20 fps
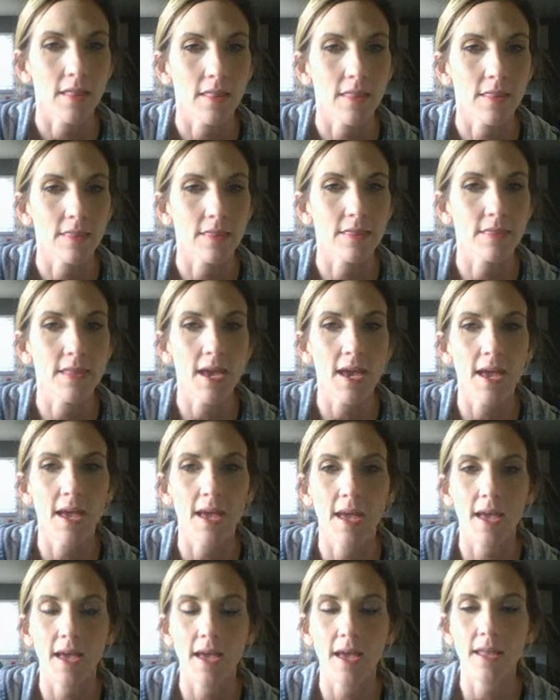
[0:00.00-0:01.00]

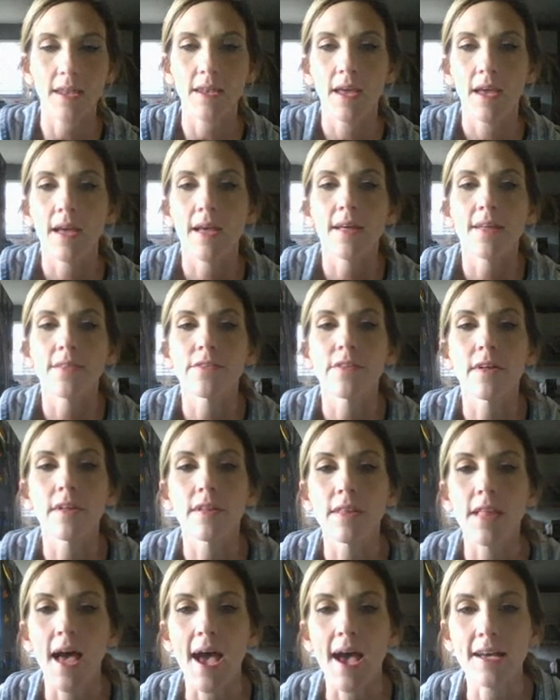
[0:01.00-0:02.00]
Then the
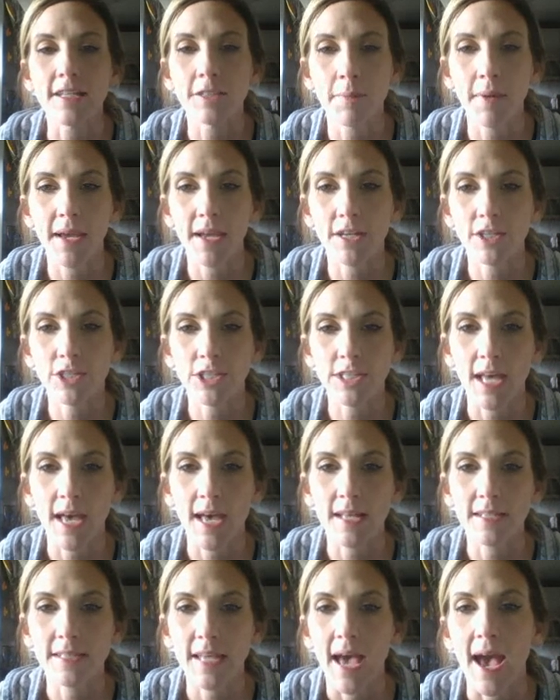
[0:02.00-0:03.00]
last page
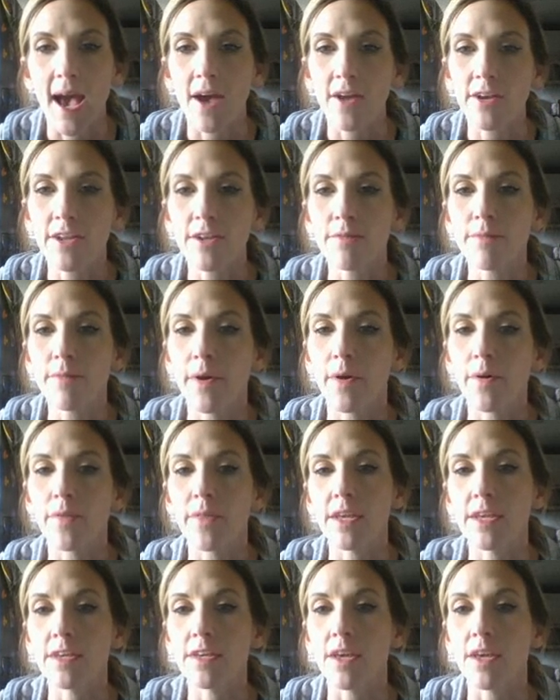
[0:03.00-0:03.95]
says, how do you know that